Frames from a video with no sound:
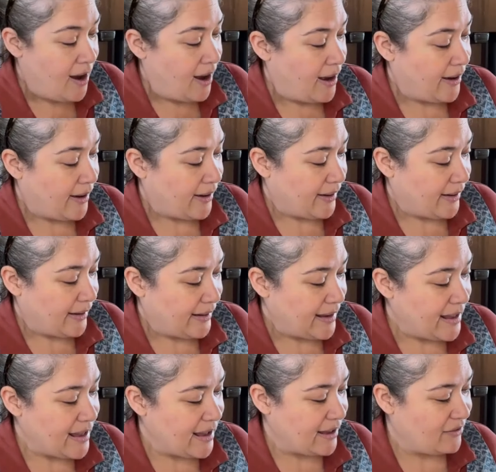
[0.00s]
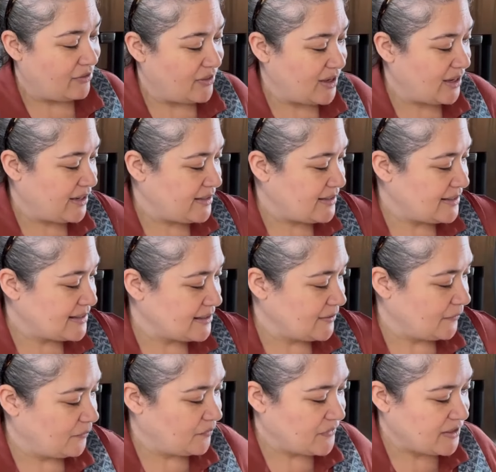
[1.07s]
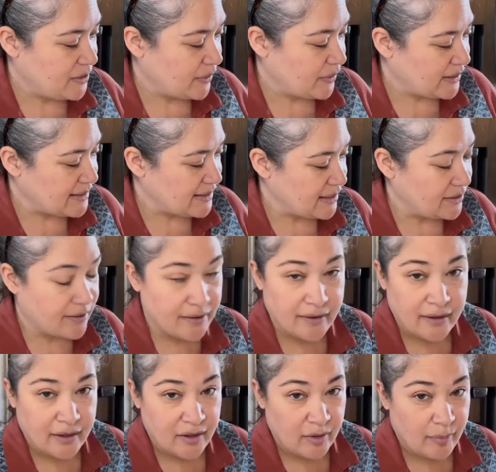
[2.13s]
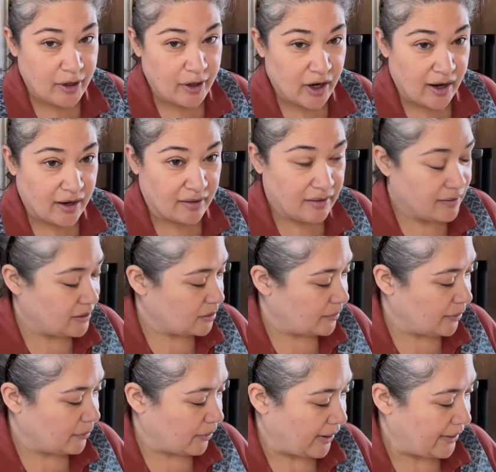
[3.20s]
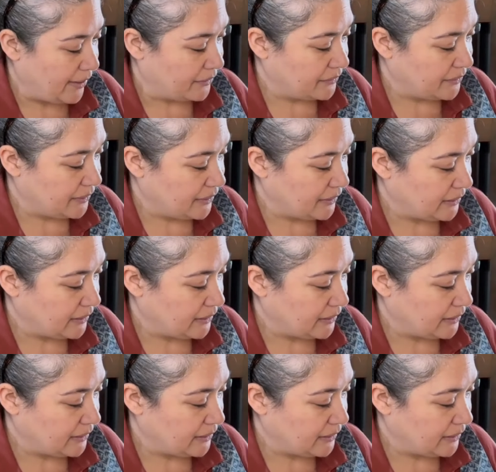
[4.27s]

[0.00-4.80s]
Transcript: And these, see, we can see the butter got a little bit brown.